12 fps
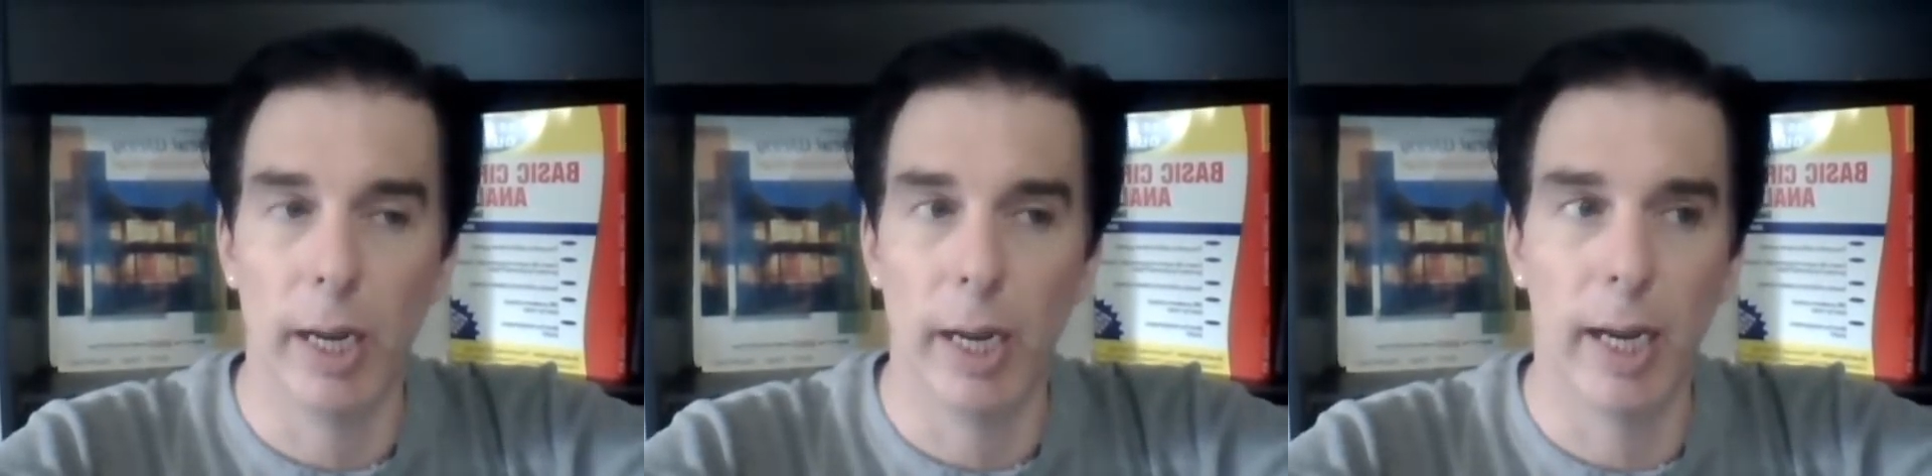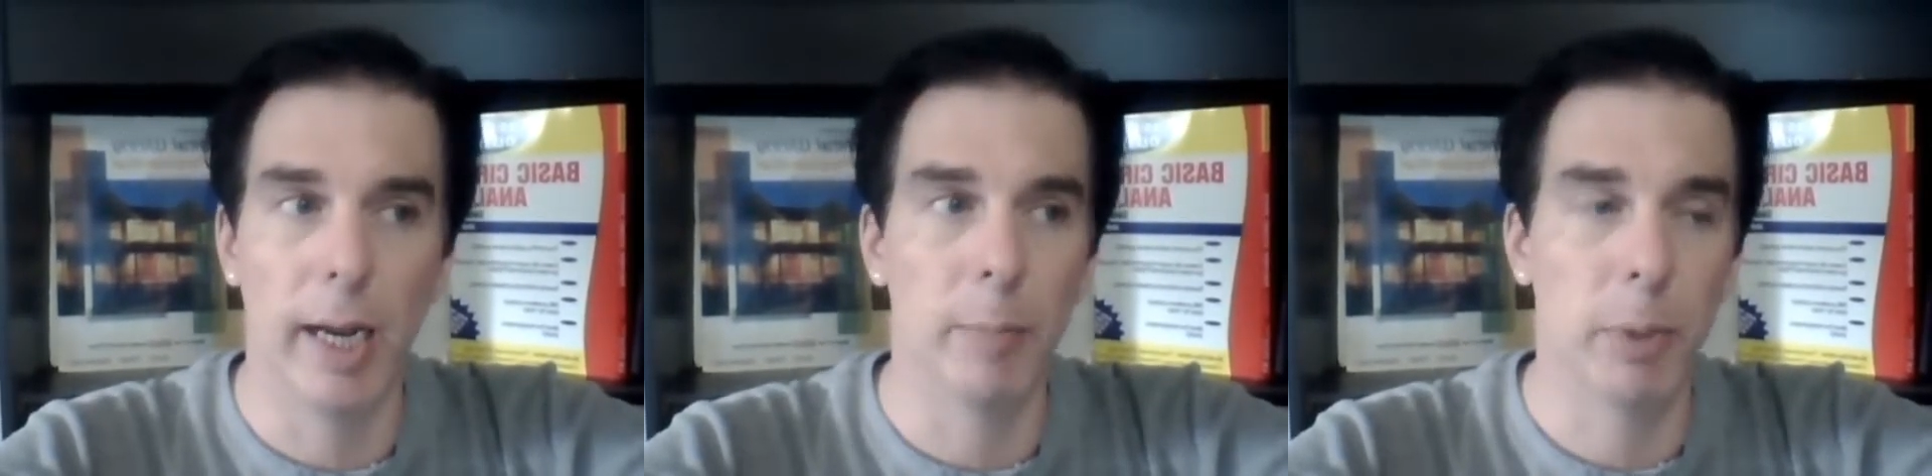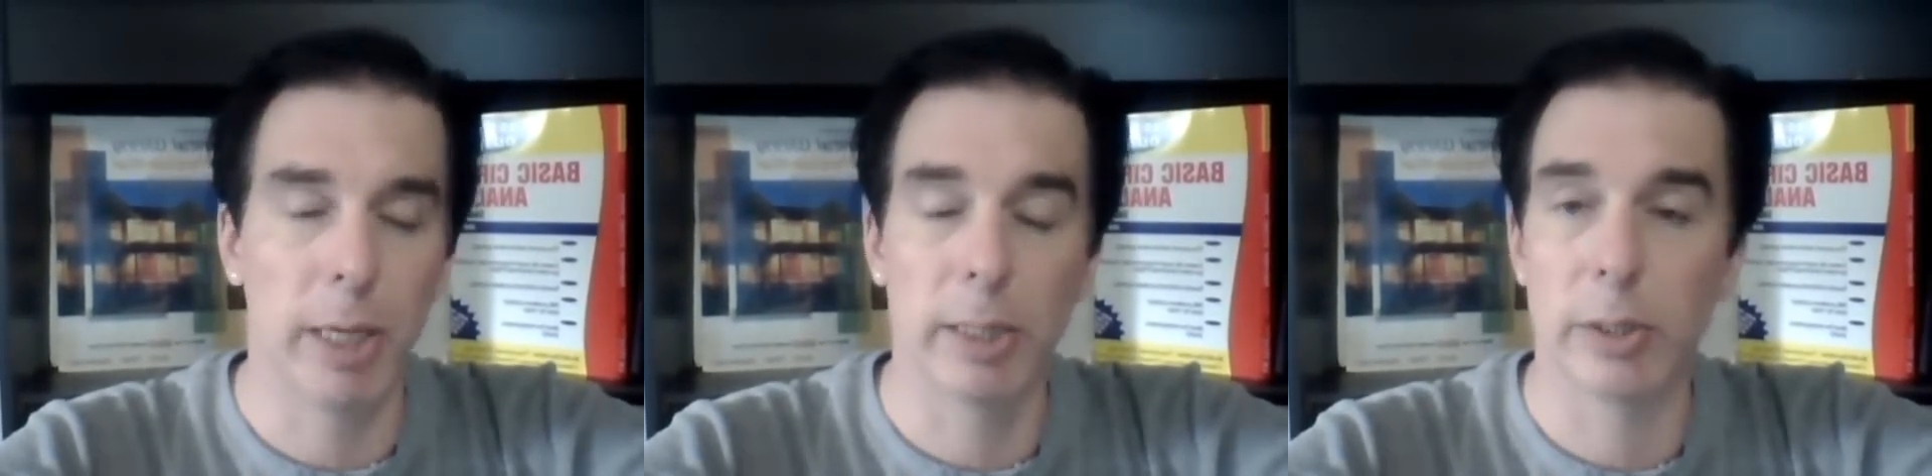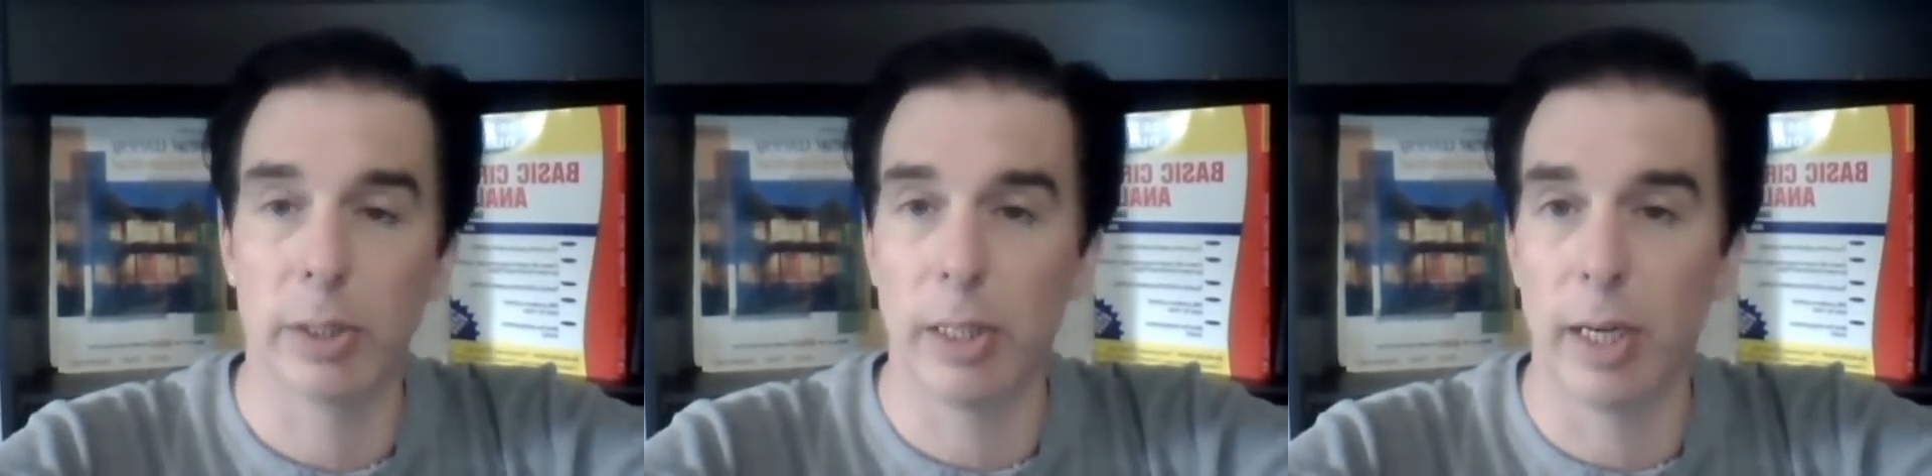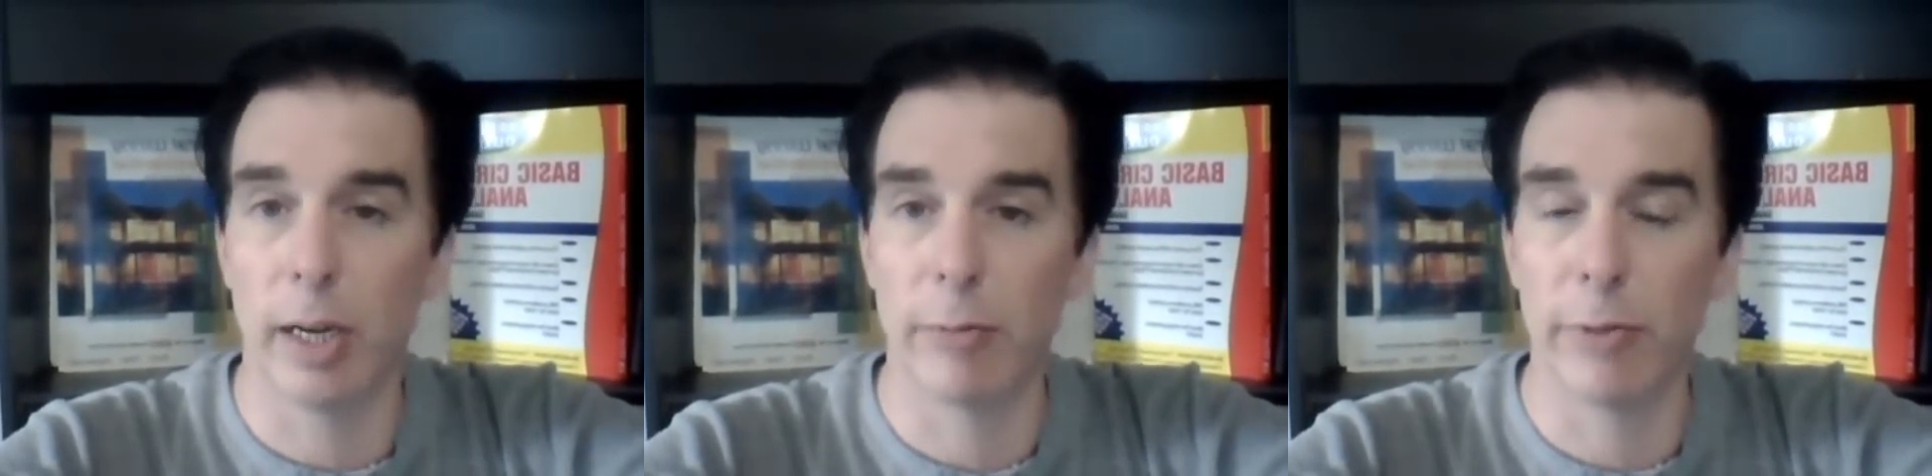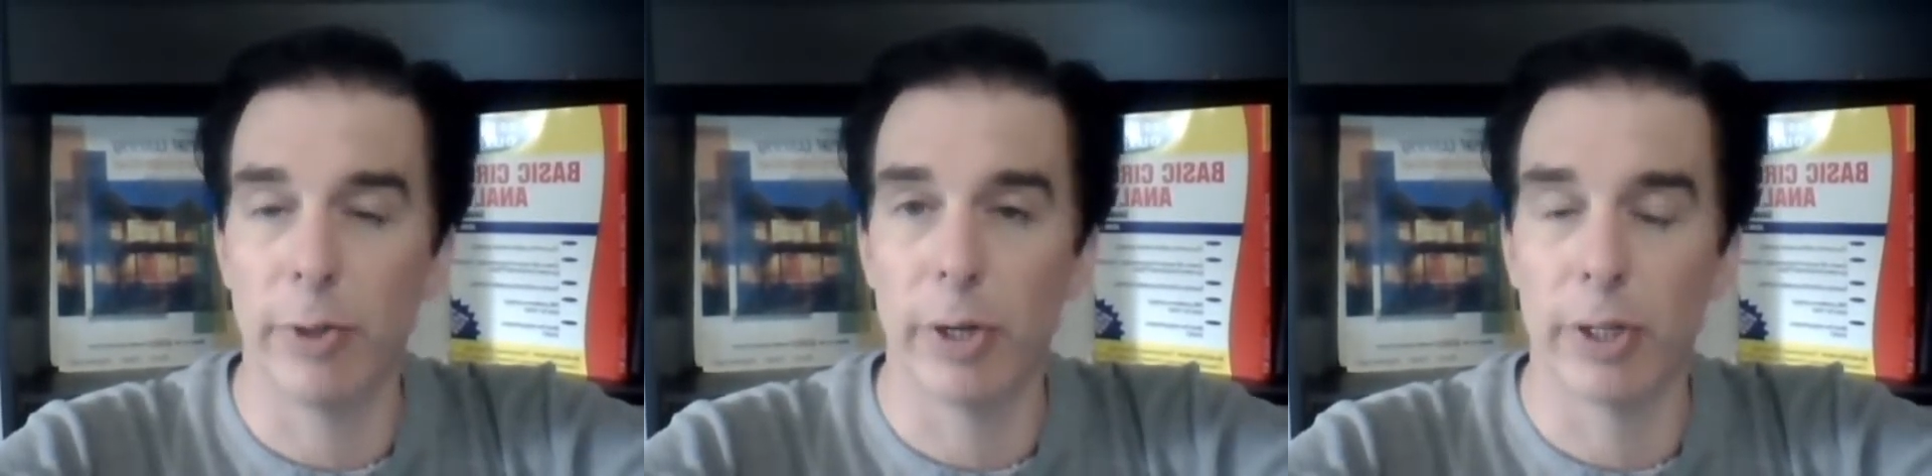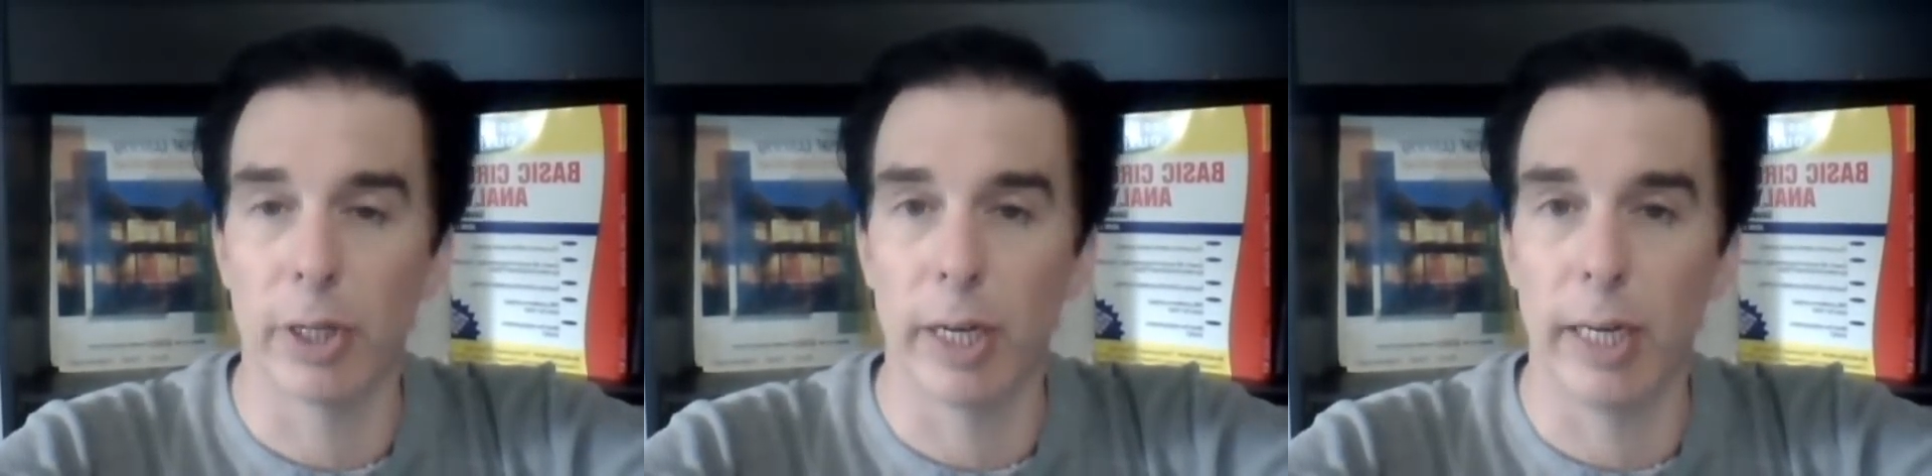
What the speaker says: and plus a few other